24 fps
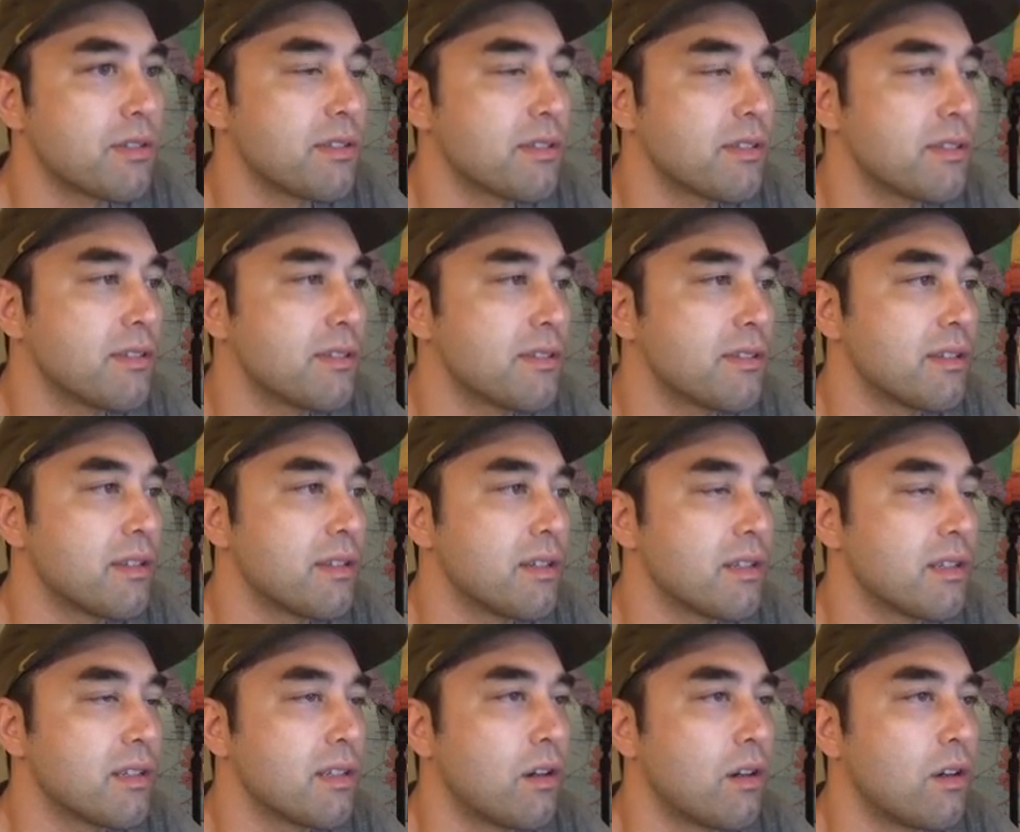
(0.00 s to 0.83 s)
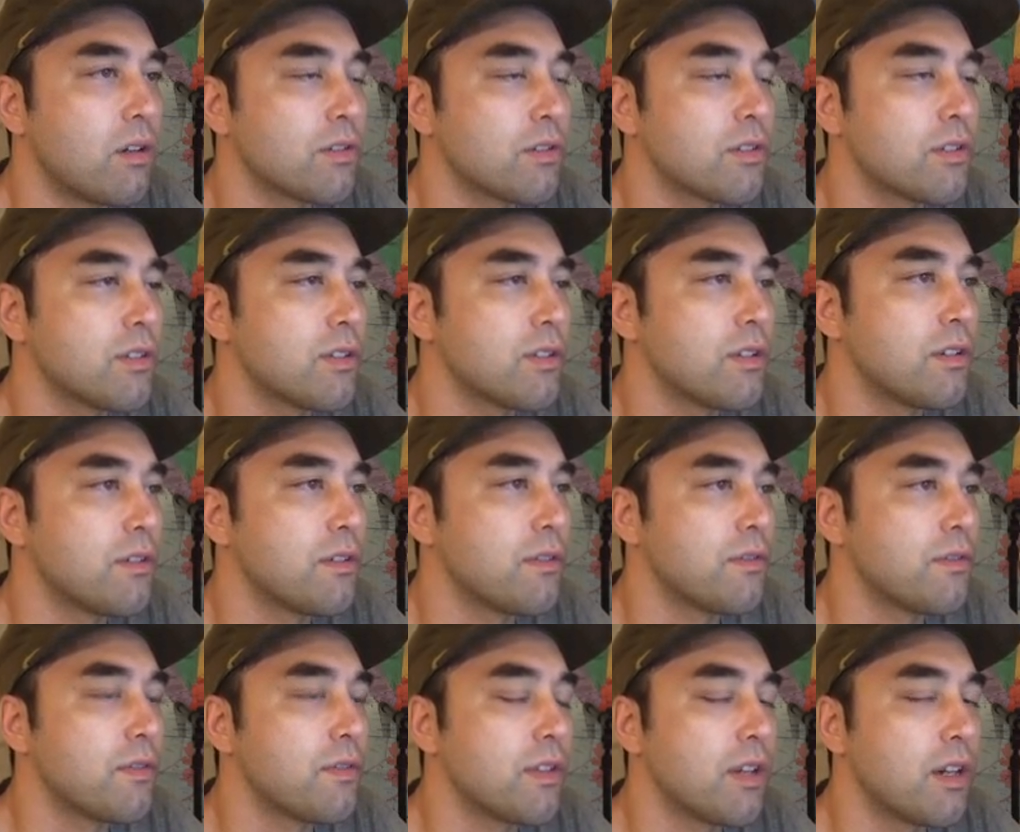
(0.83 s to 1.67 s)
This is the the
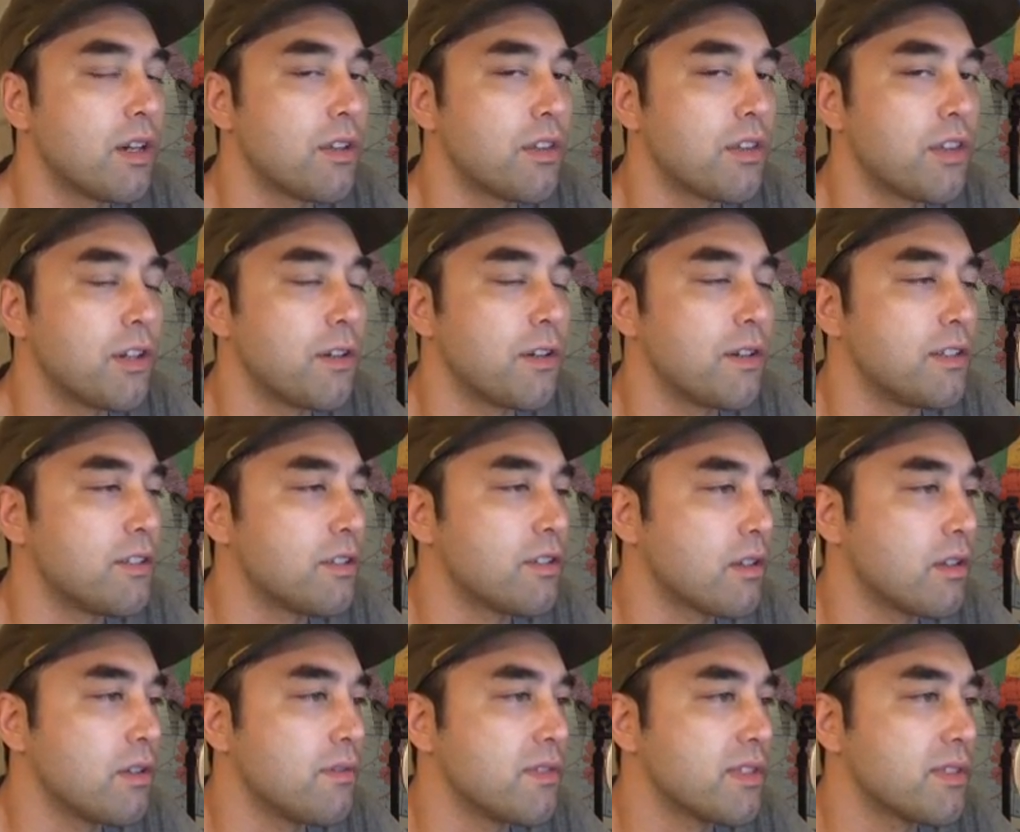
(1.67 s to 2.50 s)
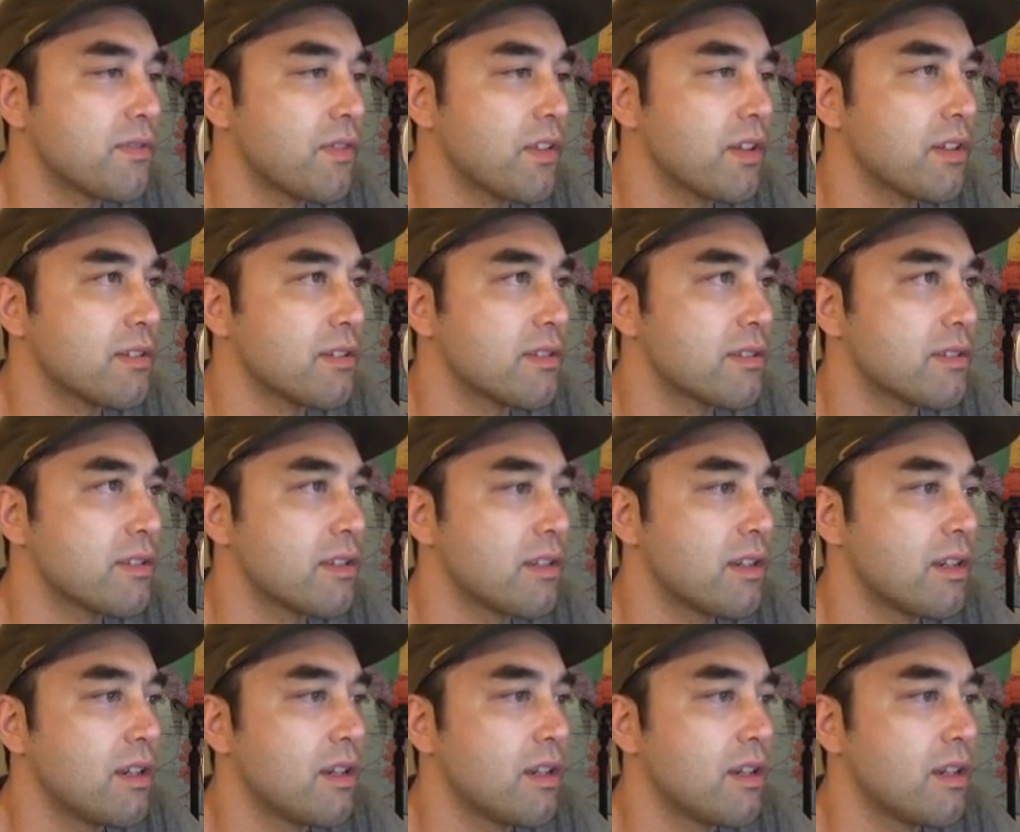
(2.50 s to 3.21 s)
alternative uh, theory to Clovis first.